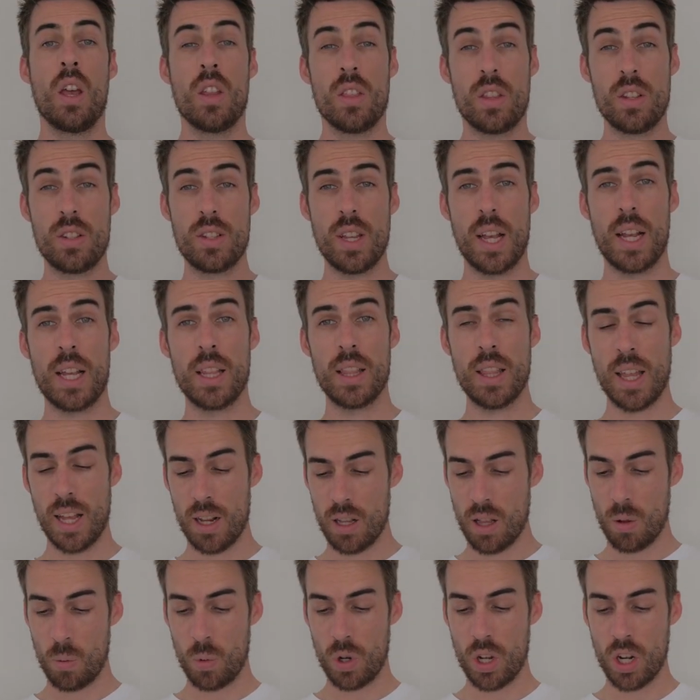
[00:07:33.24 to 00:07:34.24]
The second thing
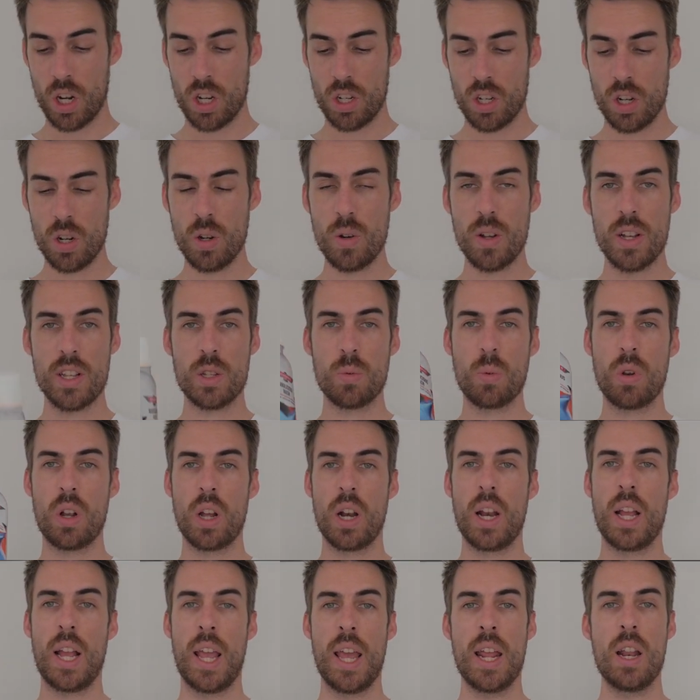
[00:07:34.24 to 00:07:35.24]
that we're going to do is we're going
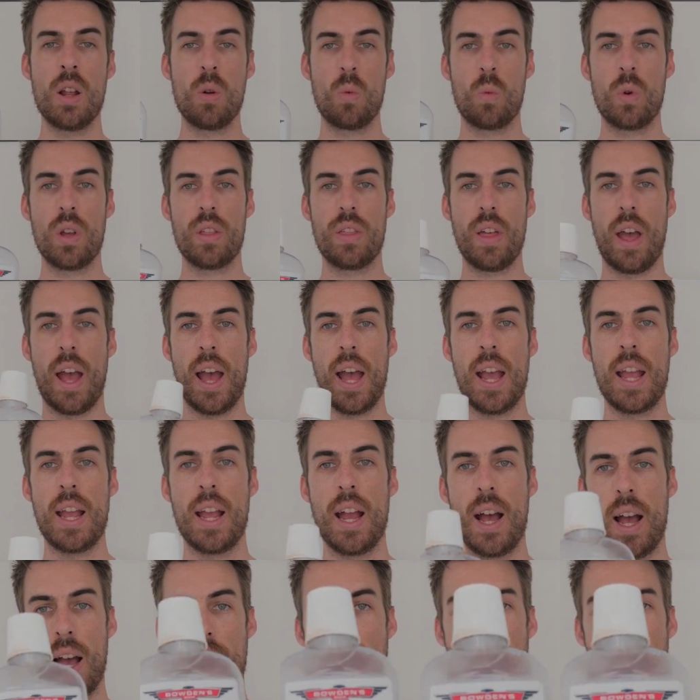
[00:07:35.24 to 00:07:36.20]
to hit it with a